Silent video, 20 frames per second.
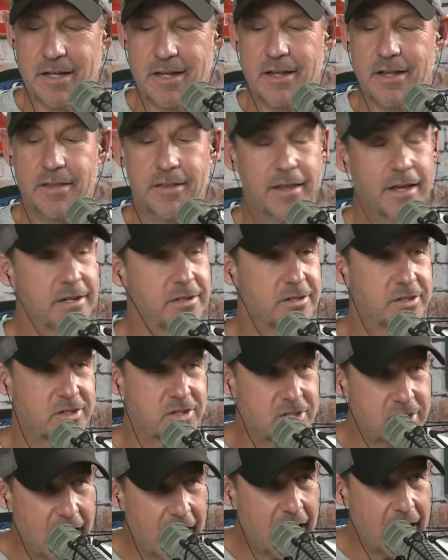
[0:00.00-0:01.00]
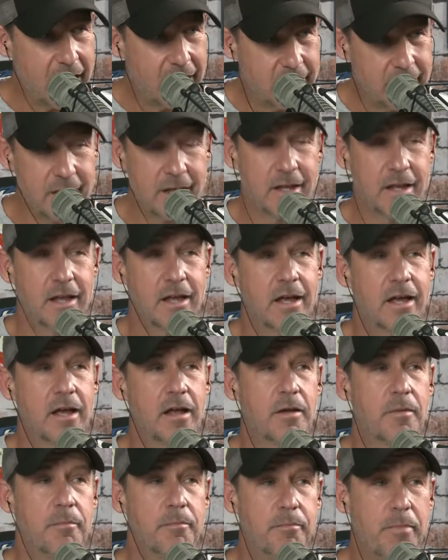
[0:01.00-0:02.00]
They just said,
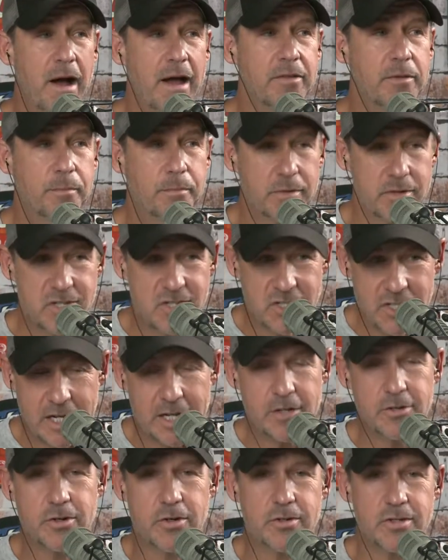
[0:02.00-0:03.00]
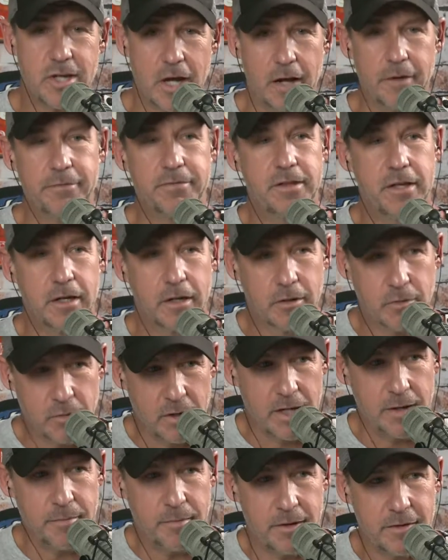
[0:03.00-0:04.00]
by the procedures of the
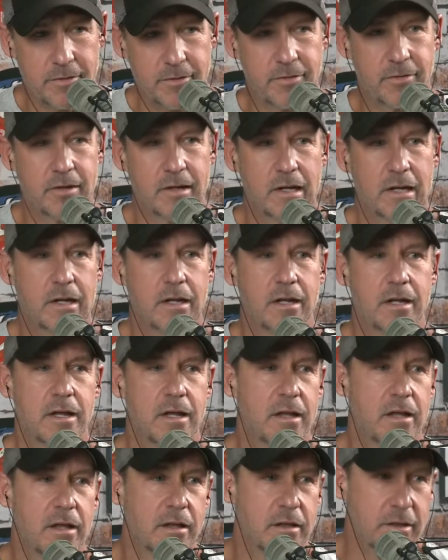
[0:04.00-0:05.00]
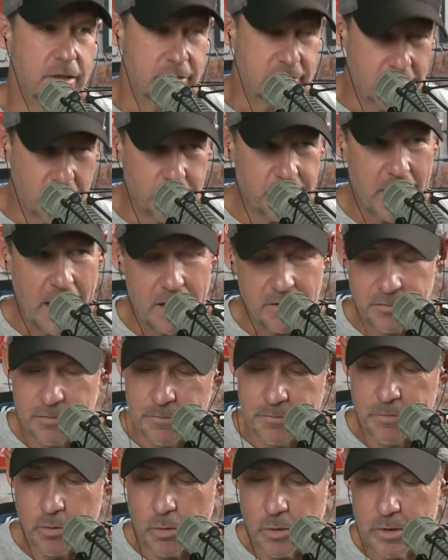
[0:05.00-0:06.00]
agreement, the
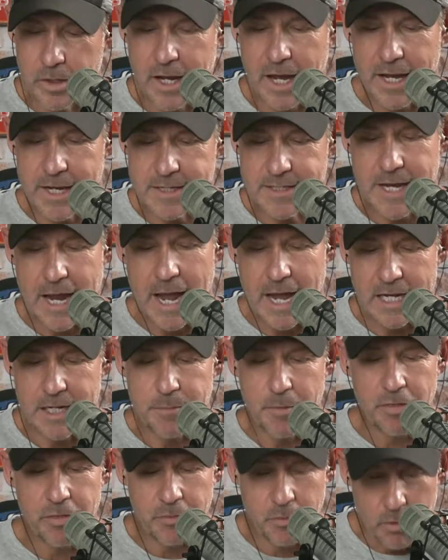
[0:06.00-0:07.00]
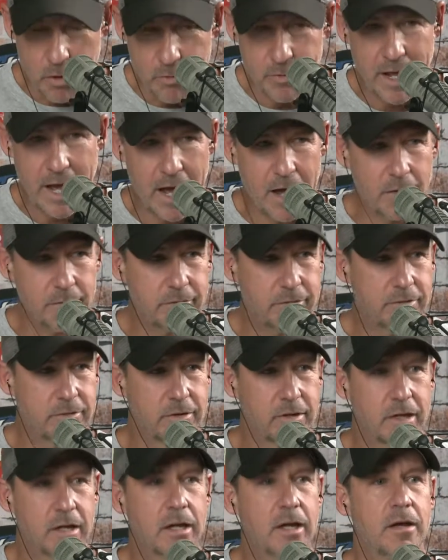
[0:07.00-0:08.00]
2004 case had to be thrown out
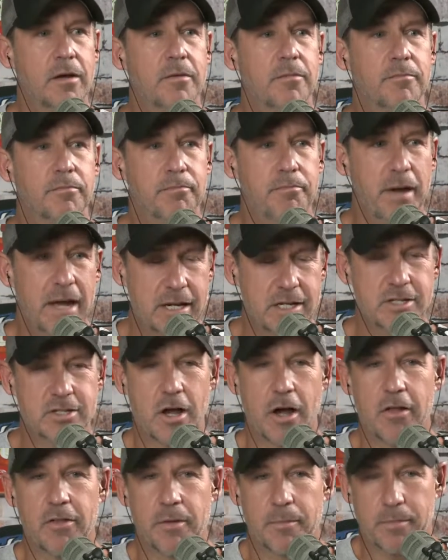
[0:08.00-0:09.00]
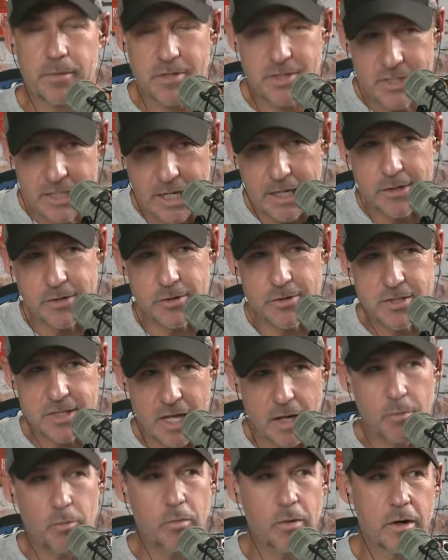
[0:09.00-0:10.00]
based on the procedures
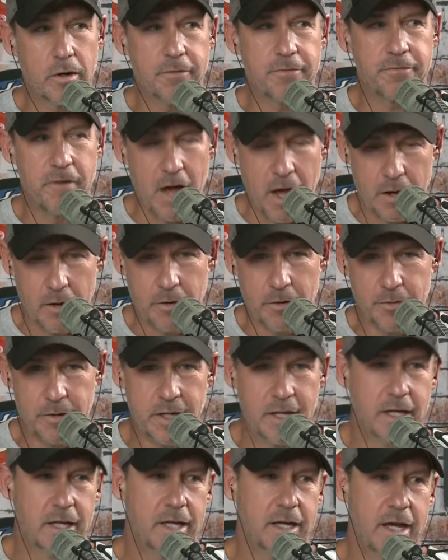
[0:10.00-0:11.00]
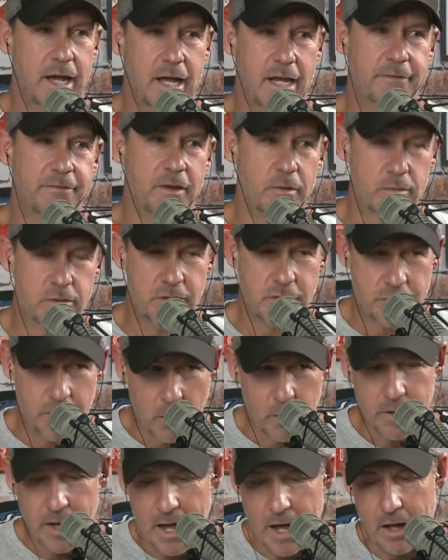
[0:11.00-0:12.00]
that were followed. And if it was
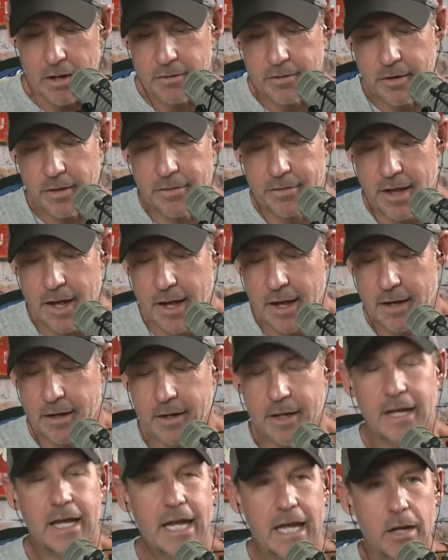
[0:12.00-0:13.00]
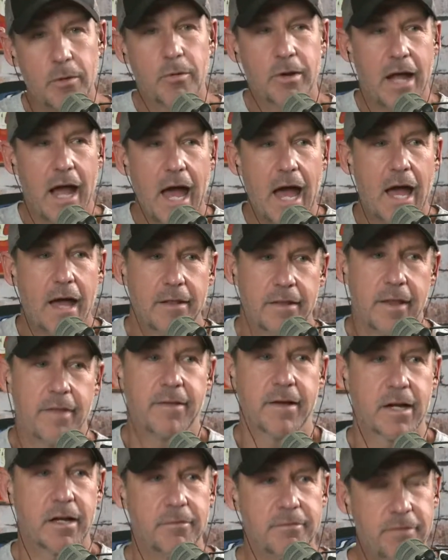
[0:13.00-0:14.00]
thrown out, then
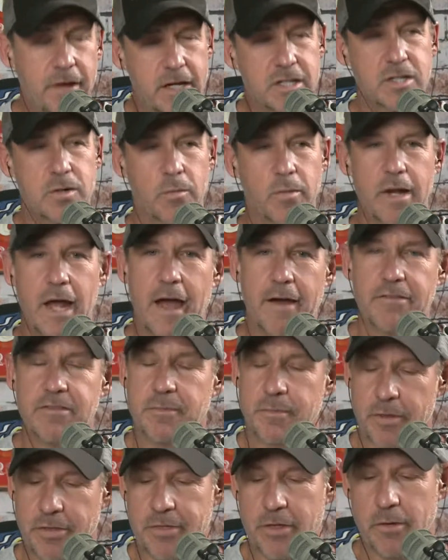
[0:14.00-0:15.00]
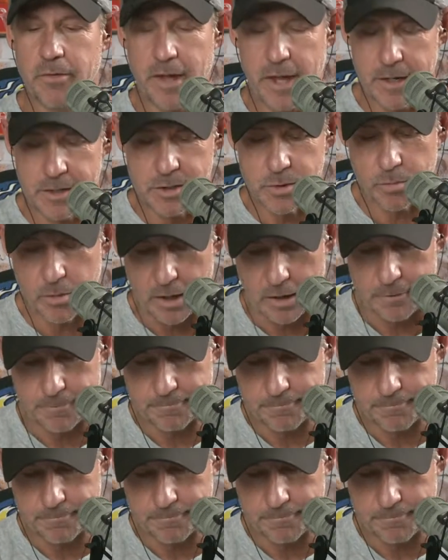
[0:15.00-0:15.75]
the conviction would have to be thrown out as well.